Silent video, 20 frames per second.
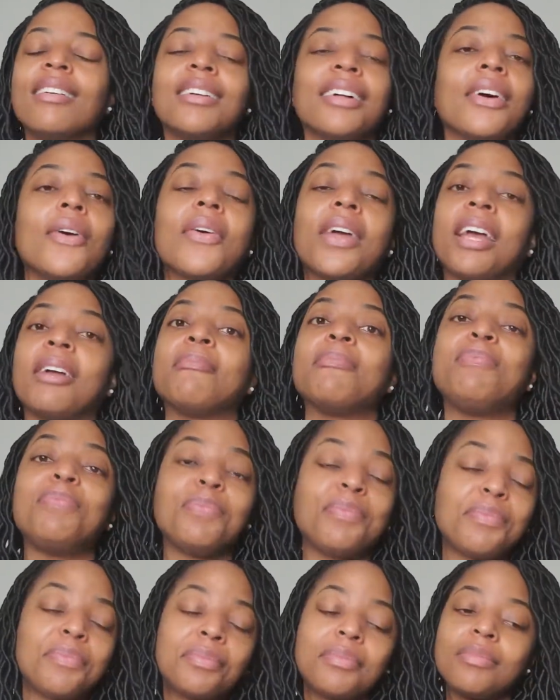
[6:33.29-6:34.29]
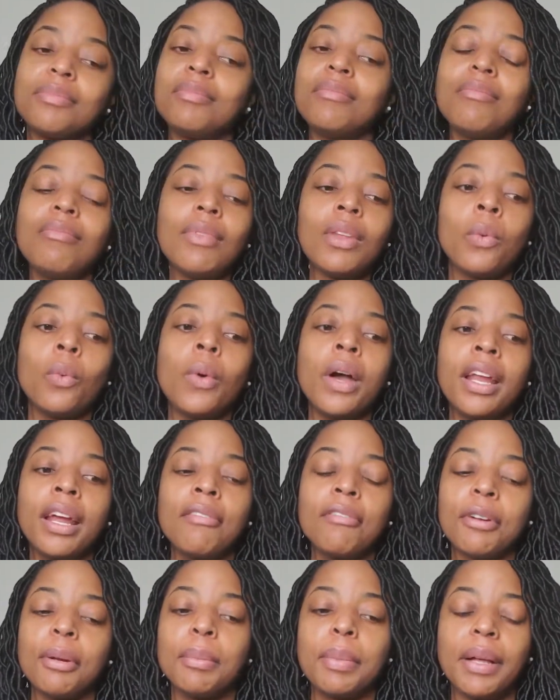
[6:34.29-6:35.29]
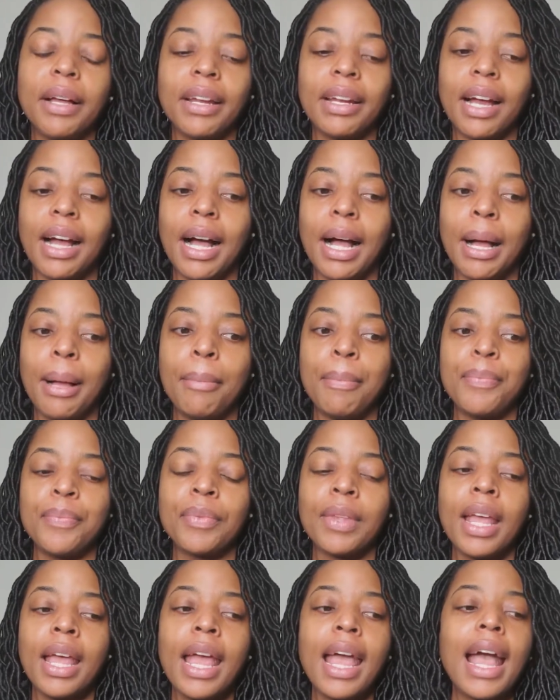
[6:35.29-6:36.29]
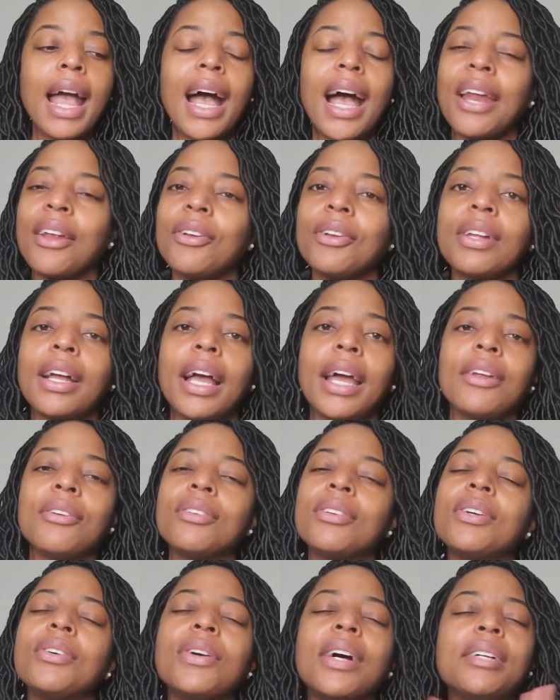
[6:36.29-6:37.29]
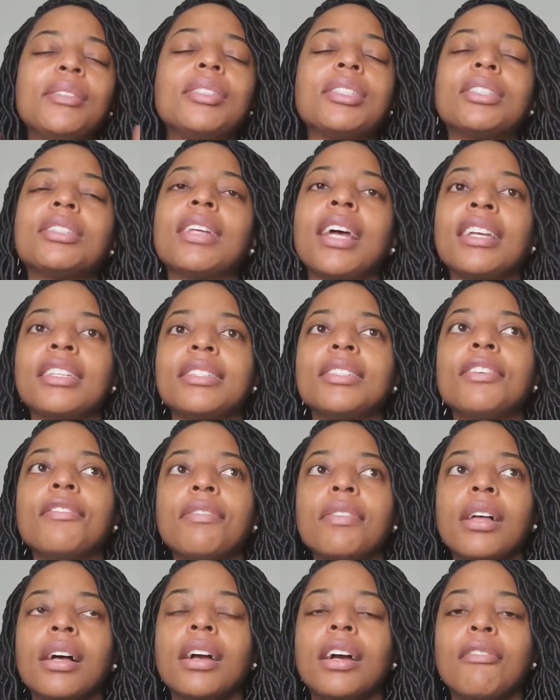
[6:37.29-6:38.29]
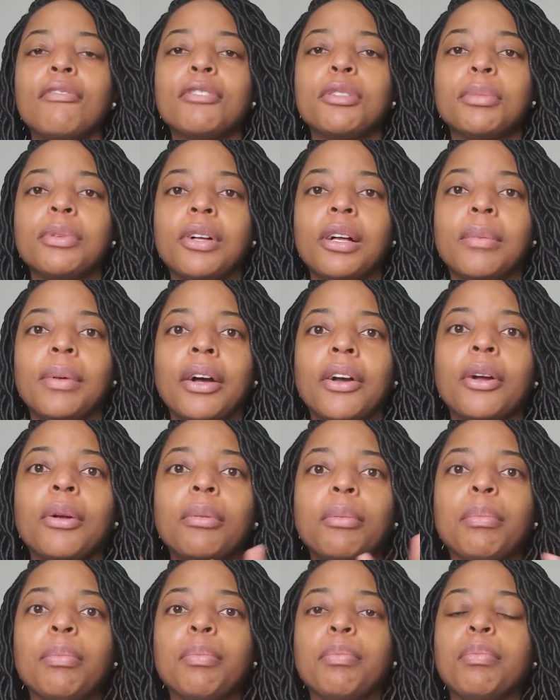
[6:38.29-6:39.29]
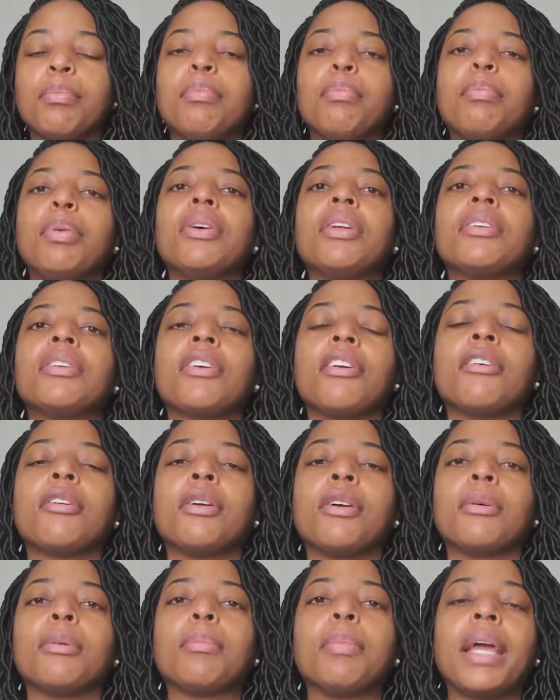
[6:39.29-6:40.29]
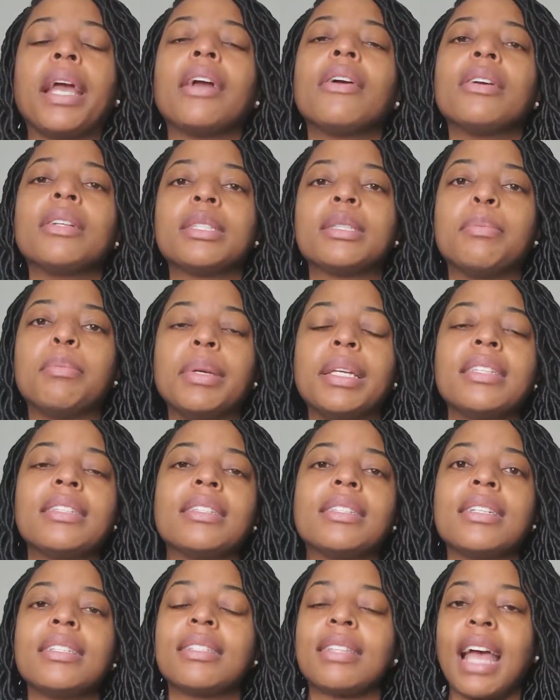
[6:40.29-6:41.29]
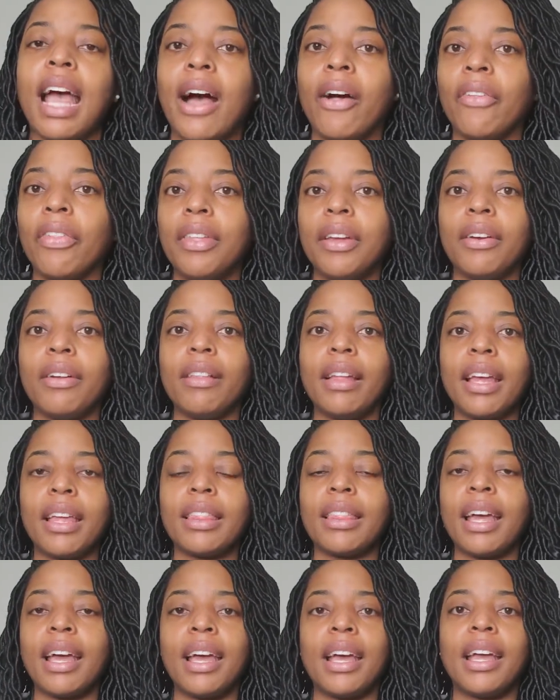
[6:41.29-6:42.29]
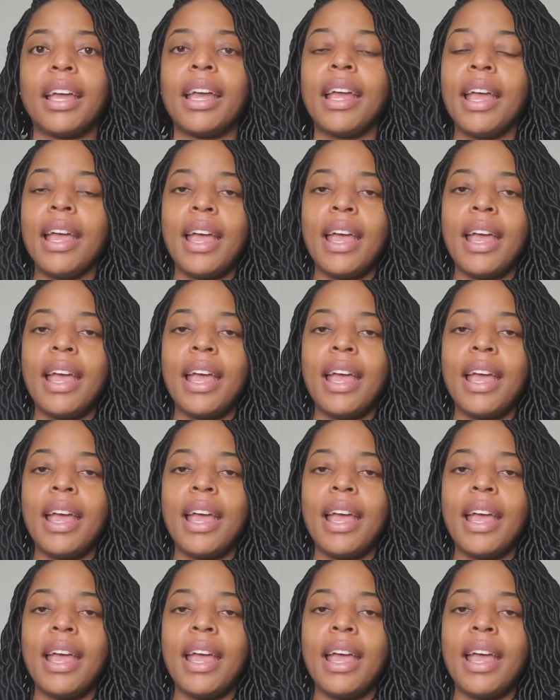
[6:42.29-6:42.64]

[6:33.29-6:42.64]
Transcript: okay, whatever. But I don't know. I still feel uncomfortable about her putting her parents' business out there like that.